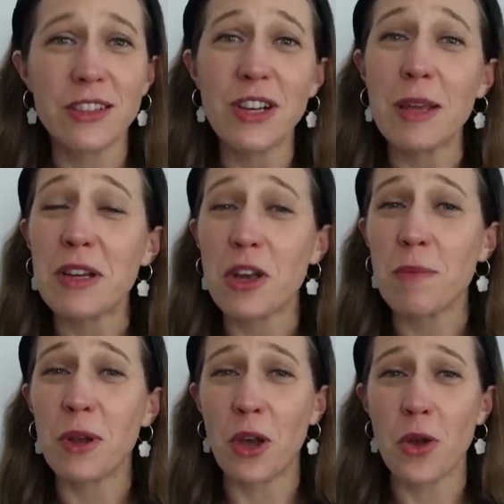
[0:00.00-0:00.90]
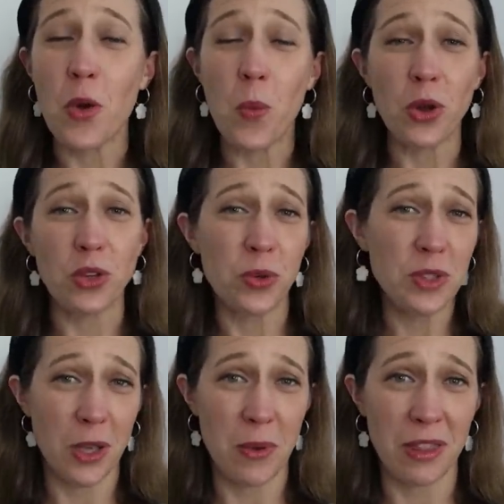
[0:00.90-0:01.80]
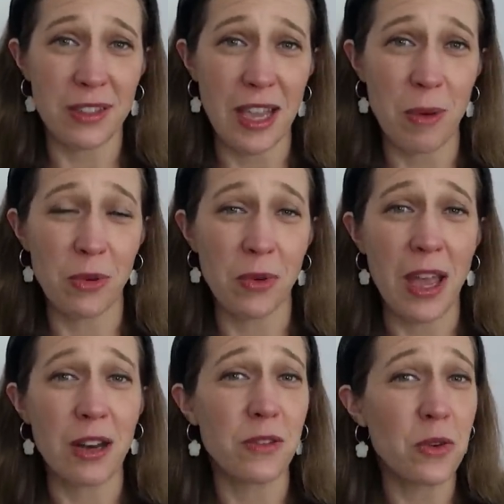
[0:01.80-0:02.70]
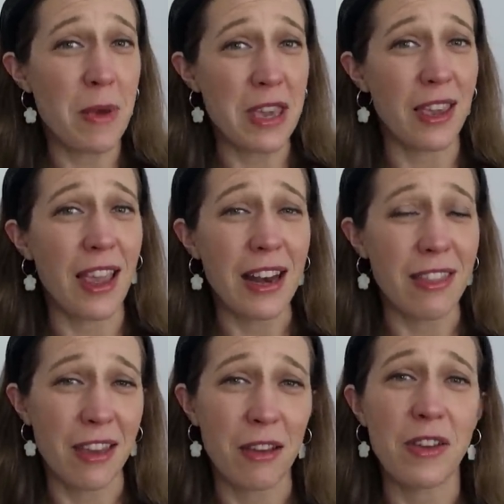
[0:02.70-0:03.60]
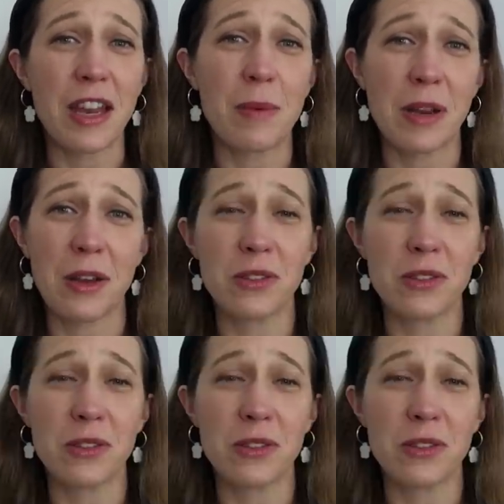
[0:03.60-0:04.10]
Do let me know below what you're sewing this April, and if you're making anything for anyone else